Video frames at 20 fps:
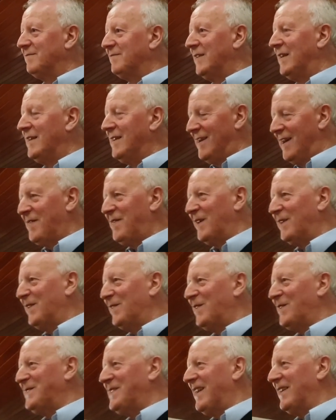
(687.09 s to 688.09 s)
I think
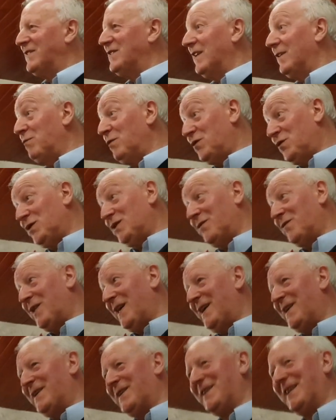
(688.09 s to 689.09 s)
it does, actually, and we should have
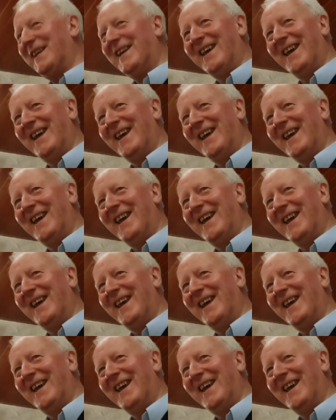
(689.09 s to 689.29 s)
learned.